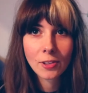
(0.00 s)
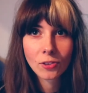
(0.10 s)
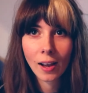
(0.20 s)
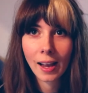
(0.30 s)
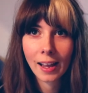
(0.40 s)
me
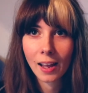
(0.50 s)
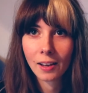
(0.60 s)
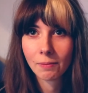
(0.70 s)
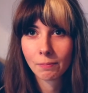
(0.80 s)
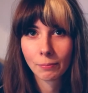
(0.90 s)
try
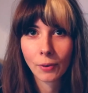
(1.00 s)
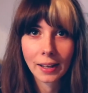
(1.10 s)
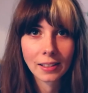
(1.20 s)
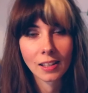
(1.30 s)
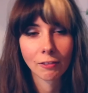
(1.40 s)
and
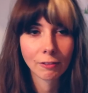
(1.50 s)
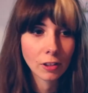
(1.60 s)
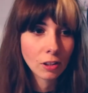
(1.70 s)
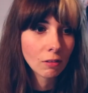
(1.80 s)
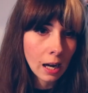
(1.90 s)
break it down for
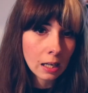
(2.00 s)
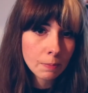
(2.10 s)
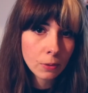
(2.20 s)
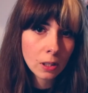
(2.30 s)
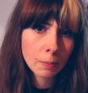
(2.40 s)
you. I
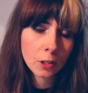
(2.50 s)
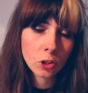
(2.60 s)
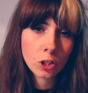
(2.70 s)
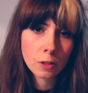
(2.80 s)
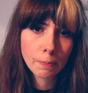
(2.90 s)
pretty
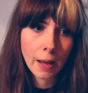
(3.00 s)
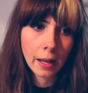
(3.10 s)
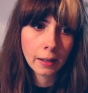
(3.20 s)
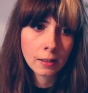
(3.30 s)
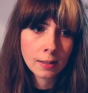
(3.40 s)
much
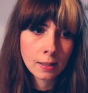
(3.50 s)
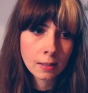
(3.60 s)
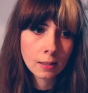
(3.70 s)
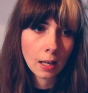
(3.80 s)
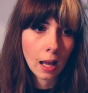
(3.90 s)
spend,
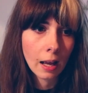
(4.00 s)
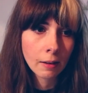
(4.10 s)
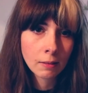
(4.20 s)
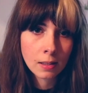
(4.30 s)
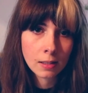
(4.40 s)
I
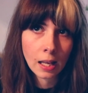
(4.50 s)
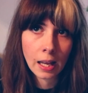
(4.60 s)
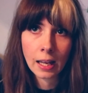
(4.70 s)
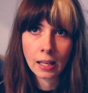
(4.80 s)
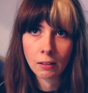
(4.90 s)
would
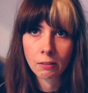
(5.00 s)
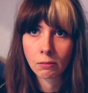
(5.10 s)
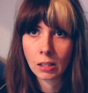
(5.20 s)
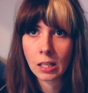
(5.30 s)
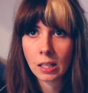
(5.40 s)
say,
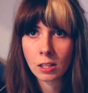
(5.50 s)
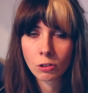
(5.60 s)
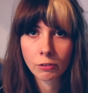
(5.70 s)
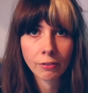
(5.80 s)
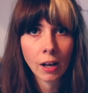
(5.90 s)
3
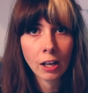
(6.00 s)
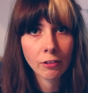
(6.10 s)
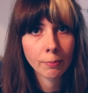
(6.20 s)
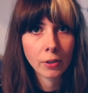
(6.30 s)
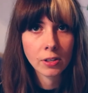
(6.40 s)
to
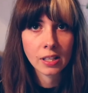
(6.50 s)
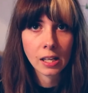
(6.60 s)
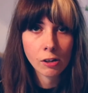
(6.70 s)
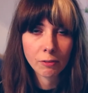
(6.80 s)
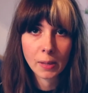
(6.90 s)

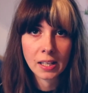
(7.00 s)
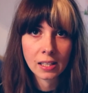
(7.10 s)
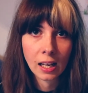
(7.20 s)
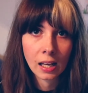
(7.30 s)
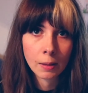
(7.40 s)
5% of my
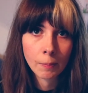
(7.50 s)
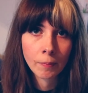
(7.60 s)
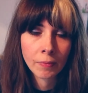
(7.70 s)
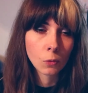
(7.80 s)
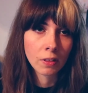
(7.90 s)

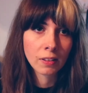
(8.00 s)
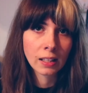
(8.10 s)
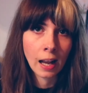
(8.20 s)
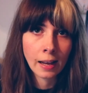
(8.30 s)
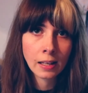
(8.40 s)
time with
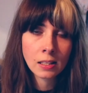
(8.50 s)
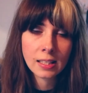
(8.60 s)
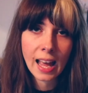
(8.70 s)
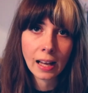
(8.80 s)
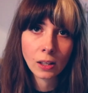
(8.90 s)
client
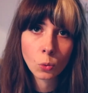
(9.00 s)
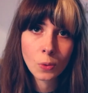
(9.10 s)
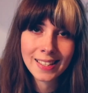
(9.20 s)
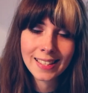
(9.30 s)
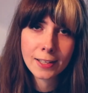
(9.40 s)

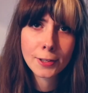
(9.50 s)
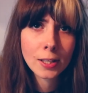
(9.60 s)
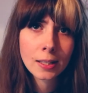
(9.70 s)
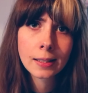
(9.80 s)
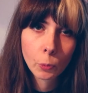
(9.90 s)

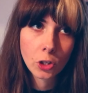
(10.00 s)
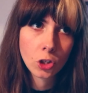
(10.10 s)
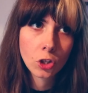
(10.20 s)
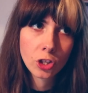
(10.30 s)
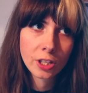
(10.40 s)
acquisition,
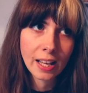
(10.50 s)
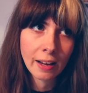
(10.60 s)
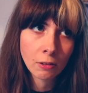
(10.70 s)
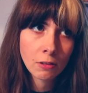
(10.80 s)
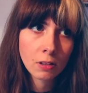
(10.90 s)
which
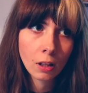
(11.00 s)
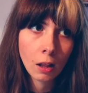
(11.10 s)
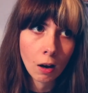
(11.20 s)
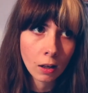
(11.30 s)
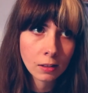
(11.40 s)
sounds a
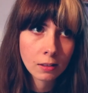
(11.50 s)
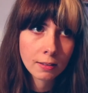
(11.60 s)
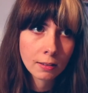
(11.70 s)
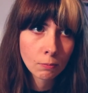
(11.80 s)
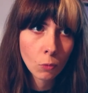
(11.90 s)

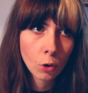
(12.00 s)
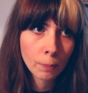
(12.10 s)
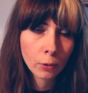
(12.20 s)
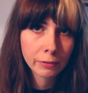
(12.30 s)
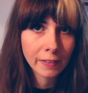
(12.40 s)
lot more
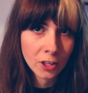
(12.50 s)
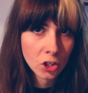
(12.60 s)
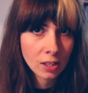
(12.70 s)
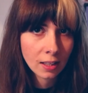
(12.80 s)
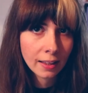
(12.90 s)

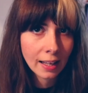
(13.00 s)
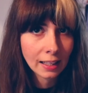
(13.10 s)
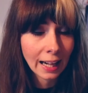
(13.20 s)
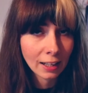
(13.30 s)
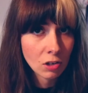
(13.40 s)
professional than it
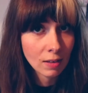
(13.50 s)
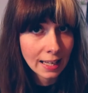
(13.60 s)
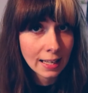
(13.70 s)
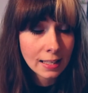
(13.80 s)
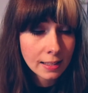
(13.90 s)

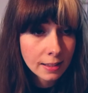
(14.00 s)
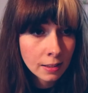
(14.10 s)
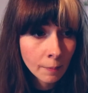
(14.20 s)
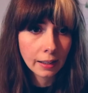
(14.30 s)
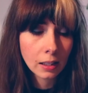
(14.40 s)
actually
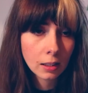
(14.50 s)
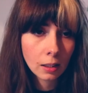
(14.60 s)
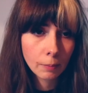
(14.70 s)
is. I get